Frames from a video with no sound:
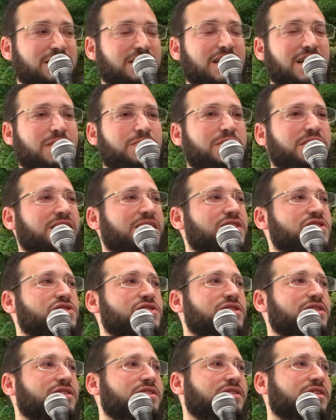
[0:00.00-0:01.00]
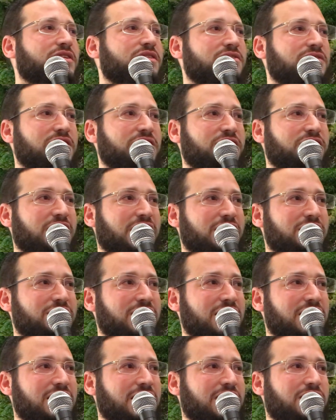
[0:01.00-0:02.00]
You're going to find the right medicine
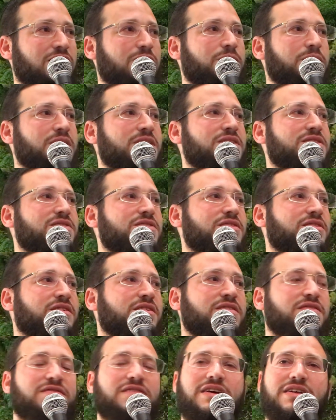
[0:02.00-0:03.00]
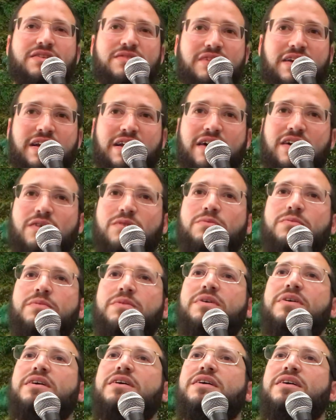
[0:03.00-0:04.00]
combination, you're going to find the right
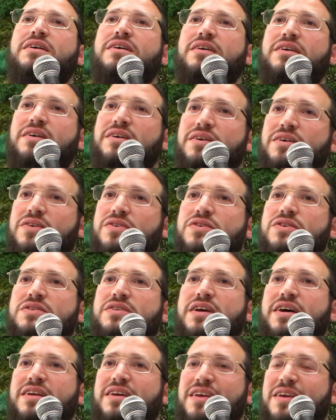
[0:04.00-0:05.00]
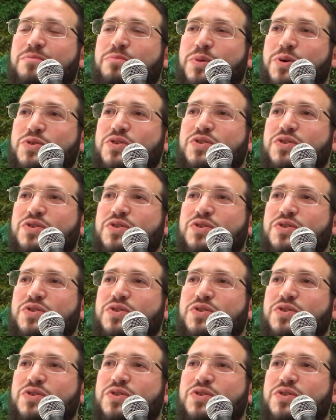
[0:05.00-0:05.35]
therapist, you're going to find the right help.